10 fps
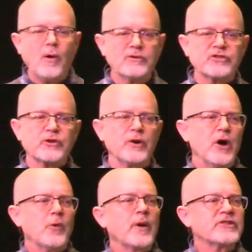altar
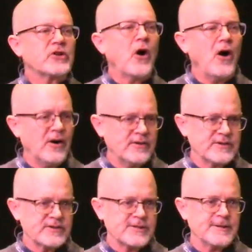with
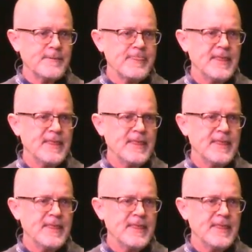tongs.